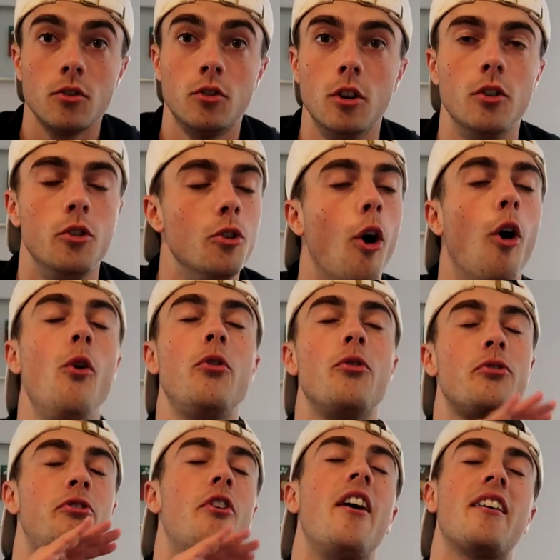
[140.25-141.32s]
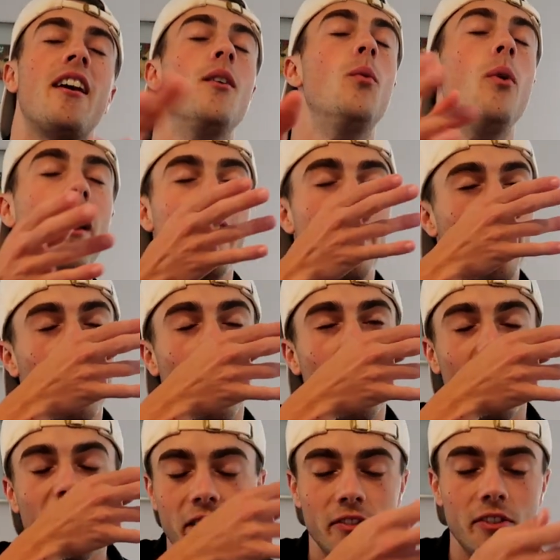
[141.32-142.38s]
Dude, no fucking way I
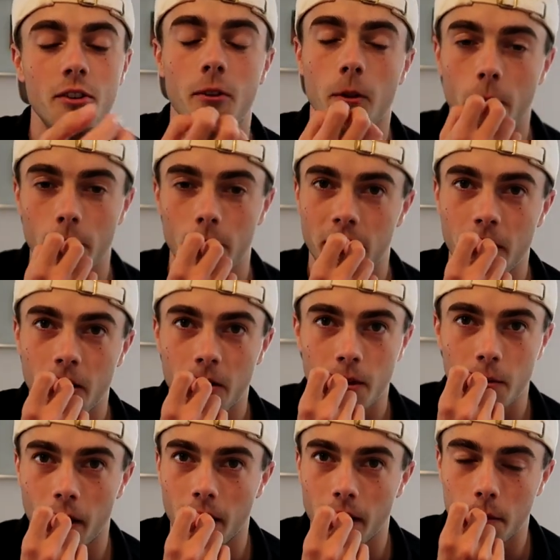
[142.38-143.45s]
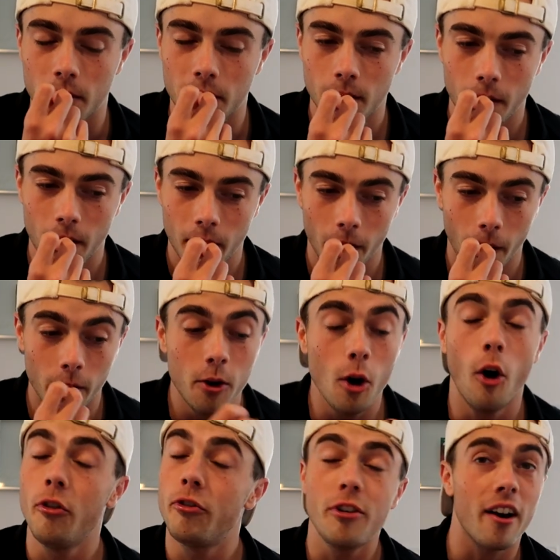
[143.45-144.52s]
already feel the jitters in my lips.
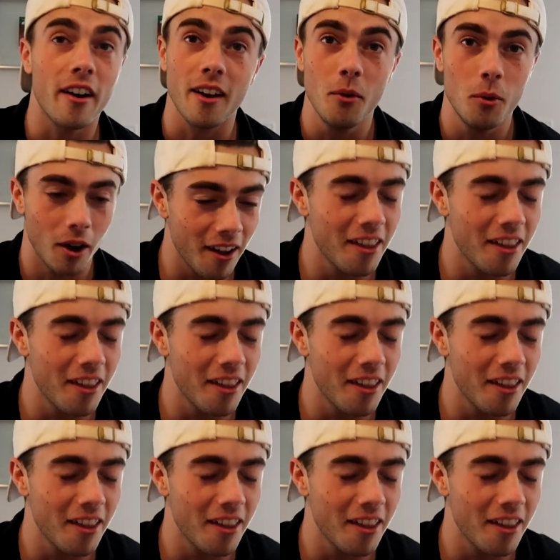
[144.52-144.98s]
No fucking way.